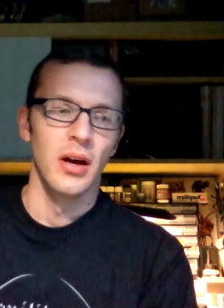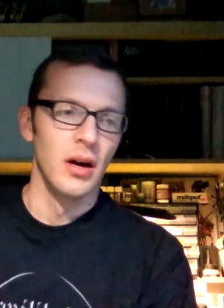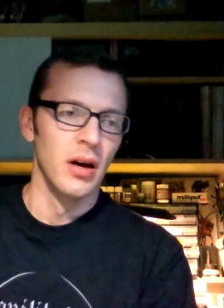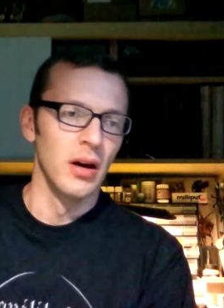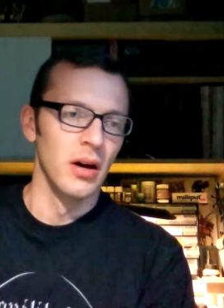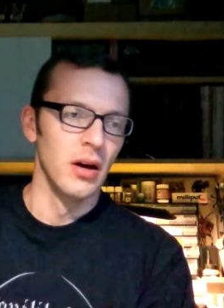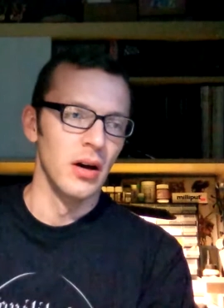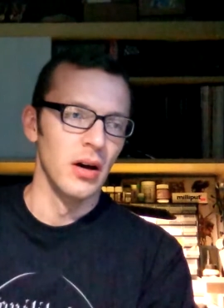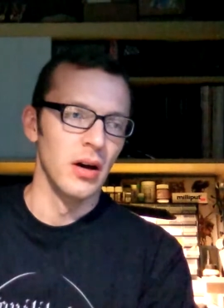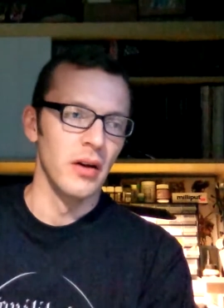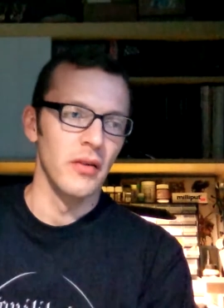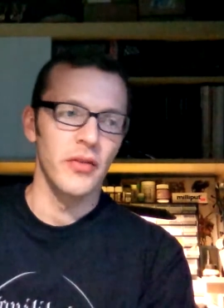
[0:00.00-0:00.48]

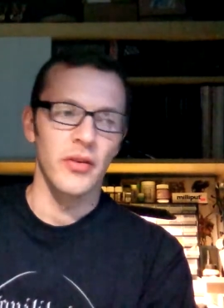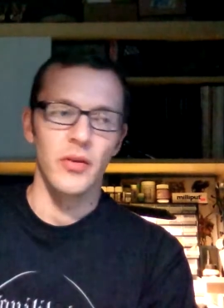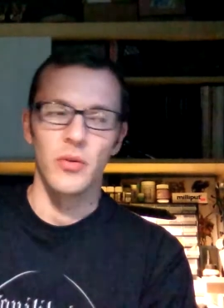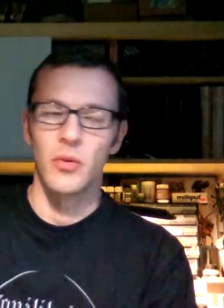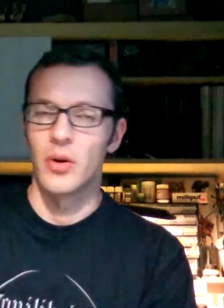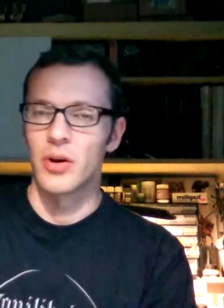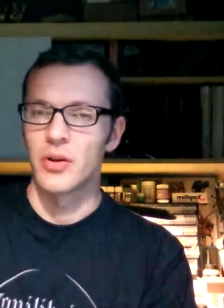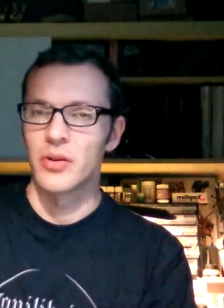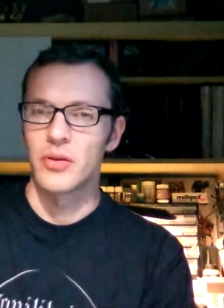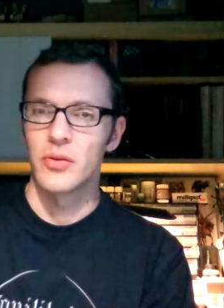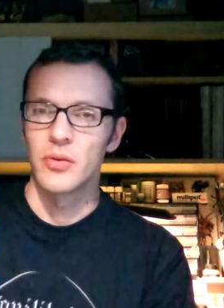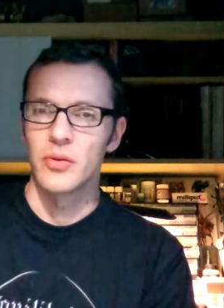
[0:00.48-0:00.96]
If you
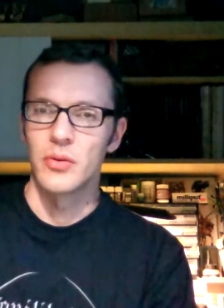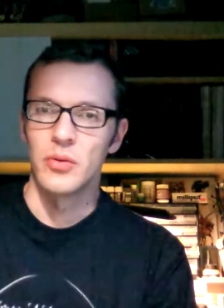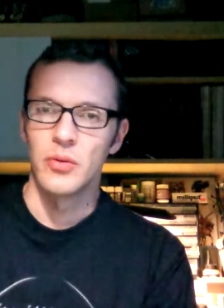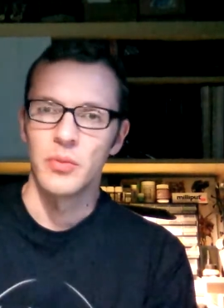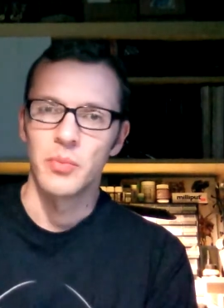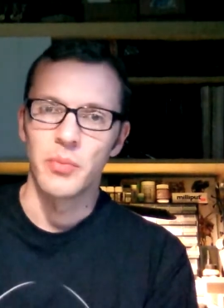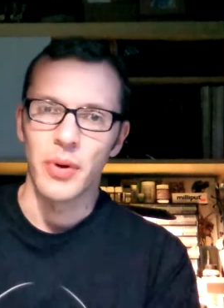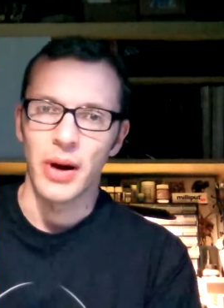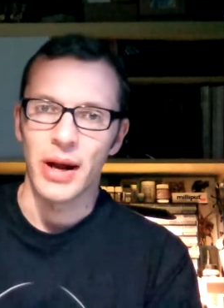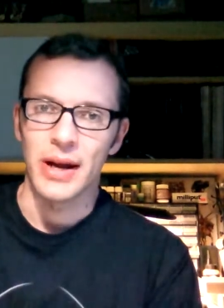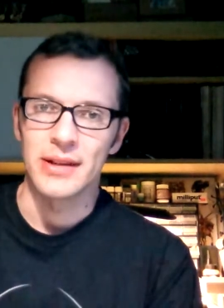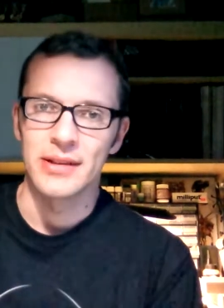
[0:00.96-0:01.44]
want to
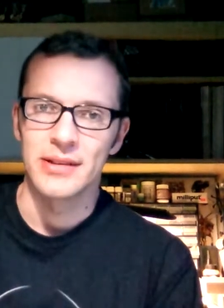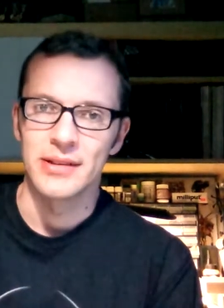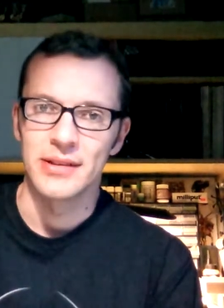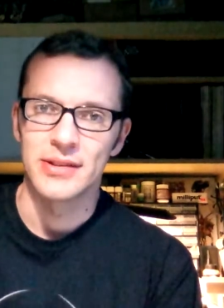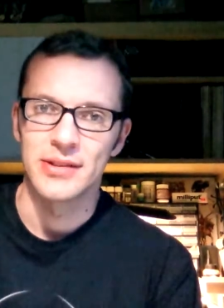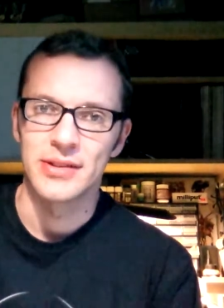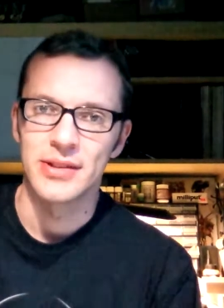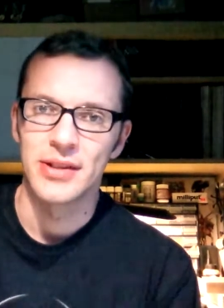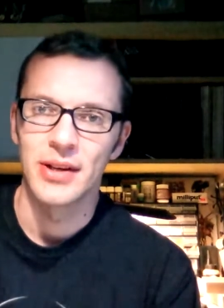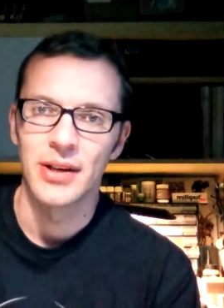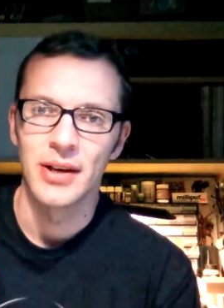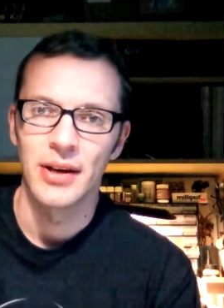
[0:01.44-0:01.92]

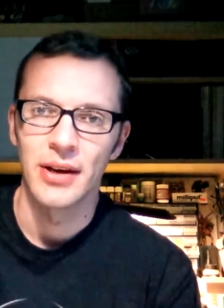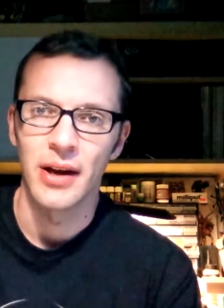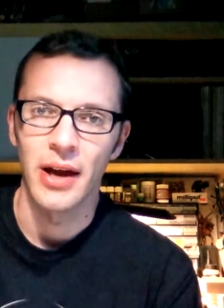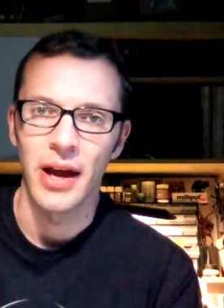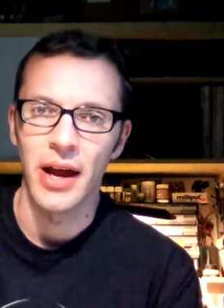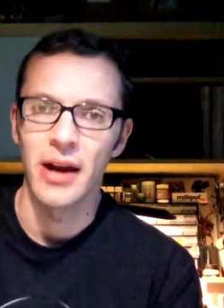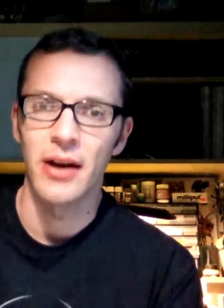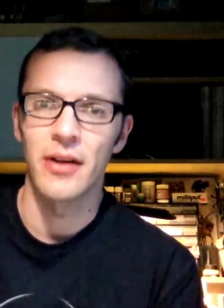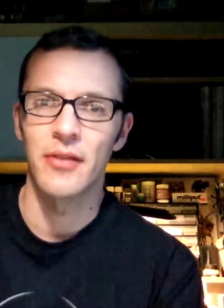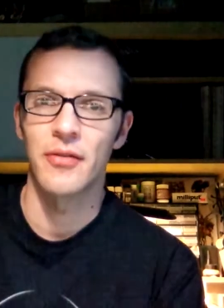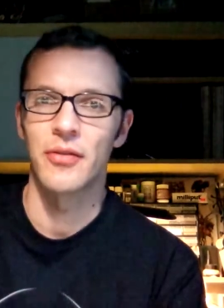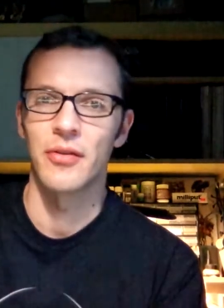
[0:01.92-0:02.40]
practice hair,